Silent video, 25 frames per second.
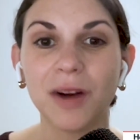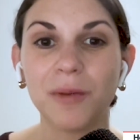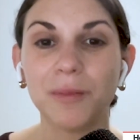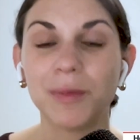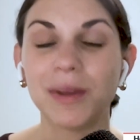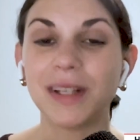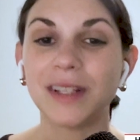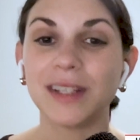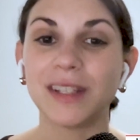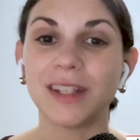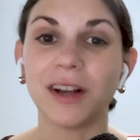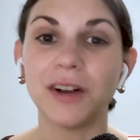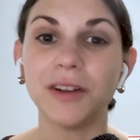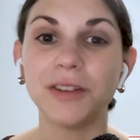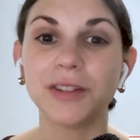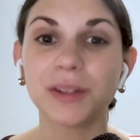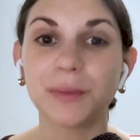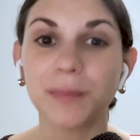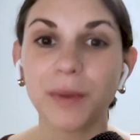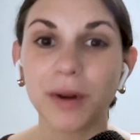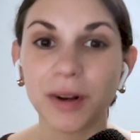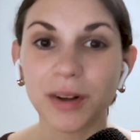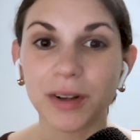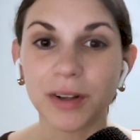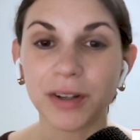We sell to
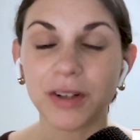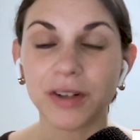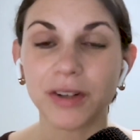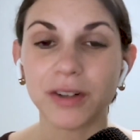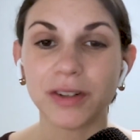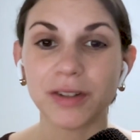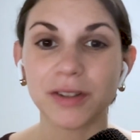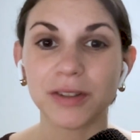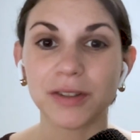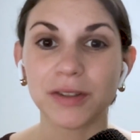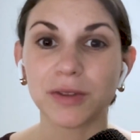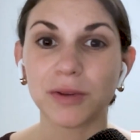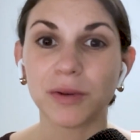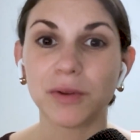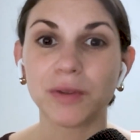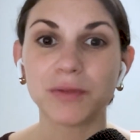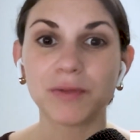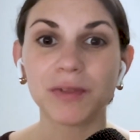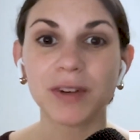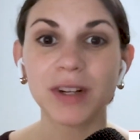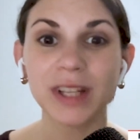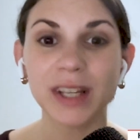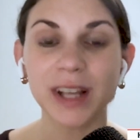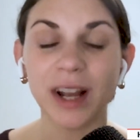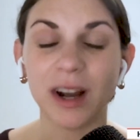marketers. So it's
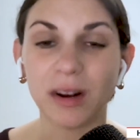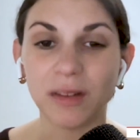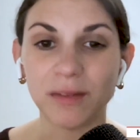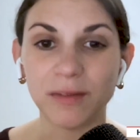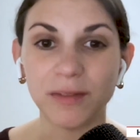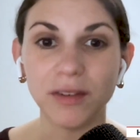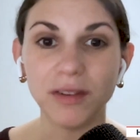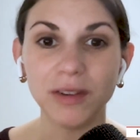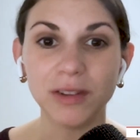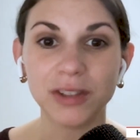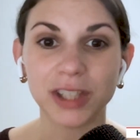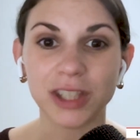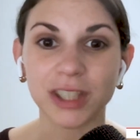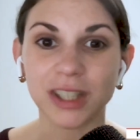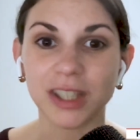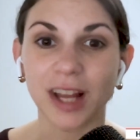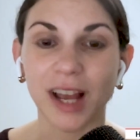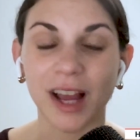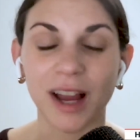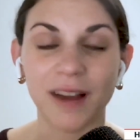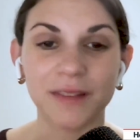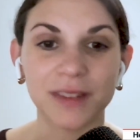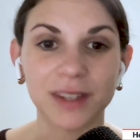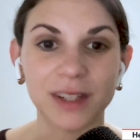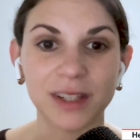really helpful just to
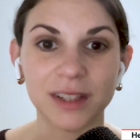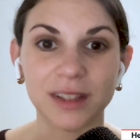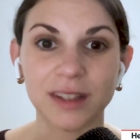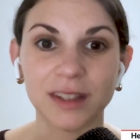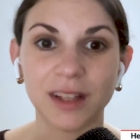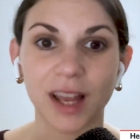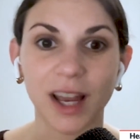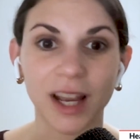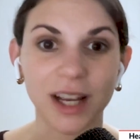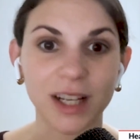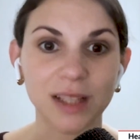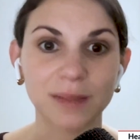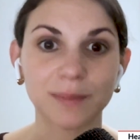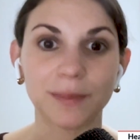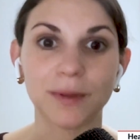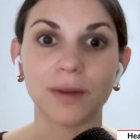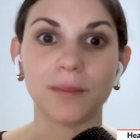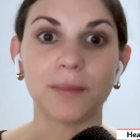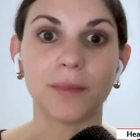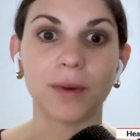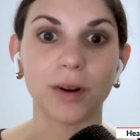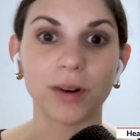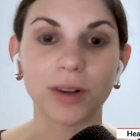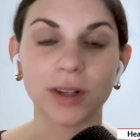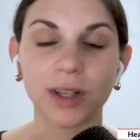have these expert
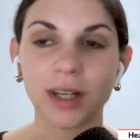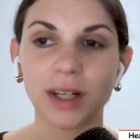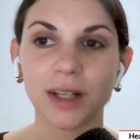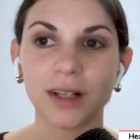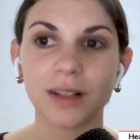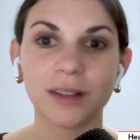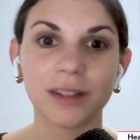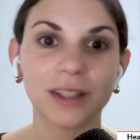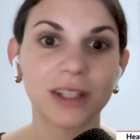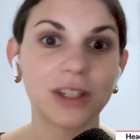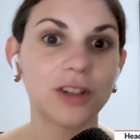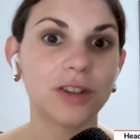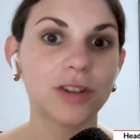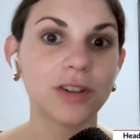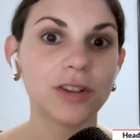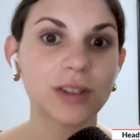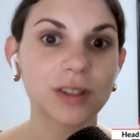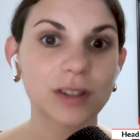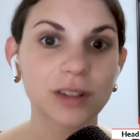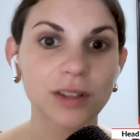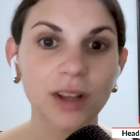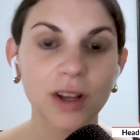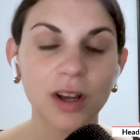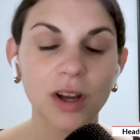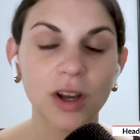marketing leaders